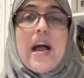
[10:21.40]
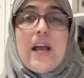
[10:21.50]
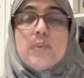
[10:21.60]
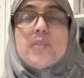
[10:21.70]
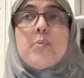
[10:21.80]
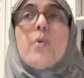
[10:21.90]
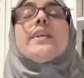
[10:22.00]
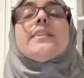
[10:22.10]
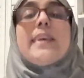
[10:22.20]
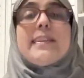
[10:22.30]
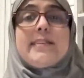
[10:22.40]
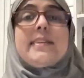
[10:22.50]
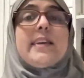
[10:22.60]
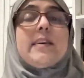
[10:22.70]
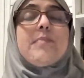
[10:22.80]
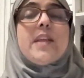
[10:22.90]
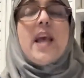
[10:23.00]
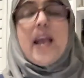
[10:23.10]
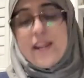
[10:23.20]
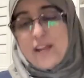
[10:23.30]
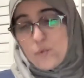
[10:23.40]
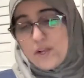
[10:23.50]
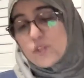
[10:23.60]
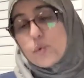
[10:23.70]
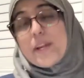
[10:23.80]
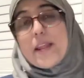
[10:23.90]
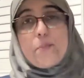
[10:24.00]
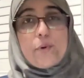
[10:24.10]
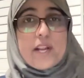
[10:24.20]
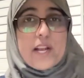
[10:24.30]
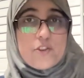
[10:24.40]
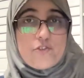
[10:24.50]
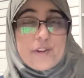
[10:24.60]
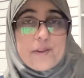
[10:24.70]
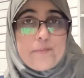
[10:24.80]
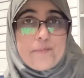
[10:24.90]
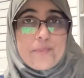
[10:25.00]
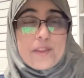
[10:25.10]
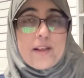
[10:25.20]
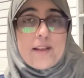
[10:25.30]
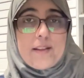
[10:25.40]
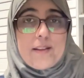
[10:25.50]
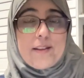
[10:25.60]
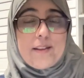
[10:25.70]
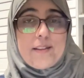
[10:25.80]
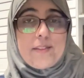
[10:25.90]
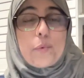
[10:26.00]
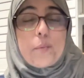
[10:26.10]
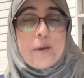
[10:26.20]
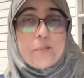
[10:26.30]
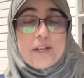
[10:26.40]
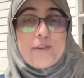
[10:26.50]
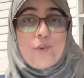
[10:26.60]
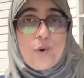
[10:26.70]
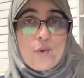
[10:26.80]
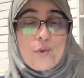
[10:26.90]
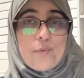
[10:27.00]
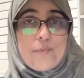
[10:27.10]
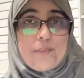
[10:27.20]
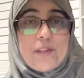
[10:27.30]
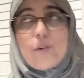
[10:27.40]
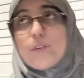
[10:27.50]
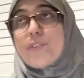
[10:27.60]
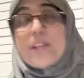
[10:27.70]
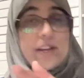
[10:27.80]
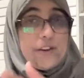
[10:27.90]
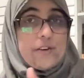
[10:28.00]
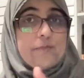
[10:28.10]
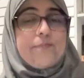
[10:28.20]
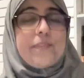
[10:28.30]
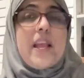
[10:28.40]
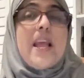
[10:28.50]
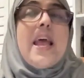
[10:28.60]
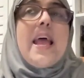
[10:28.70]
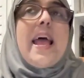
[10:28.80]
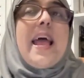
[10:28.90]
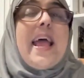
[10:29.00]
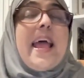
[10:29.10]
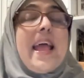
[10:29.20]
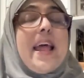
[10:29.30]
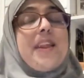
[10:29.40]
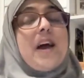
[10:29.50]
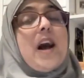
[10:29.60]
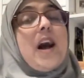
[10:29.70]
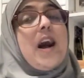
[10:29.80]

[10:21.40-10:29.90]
I was born in Tanzania and I went to a neighboring country, the Republic of Congo or Zaire, and